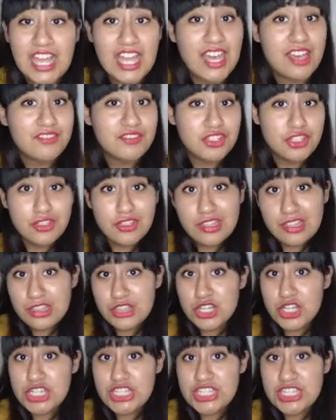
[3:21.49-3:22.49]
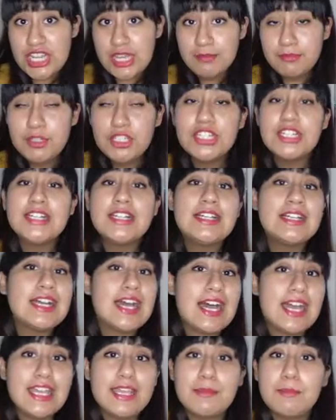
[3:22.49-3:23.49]
After the third chapter,
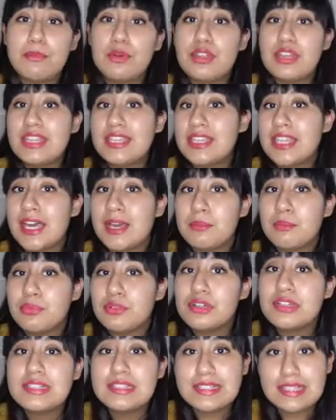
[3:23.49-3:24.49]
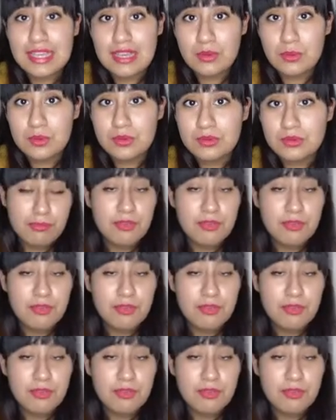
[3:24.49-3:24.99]
I am putting that book down.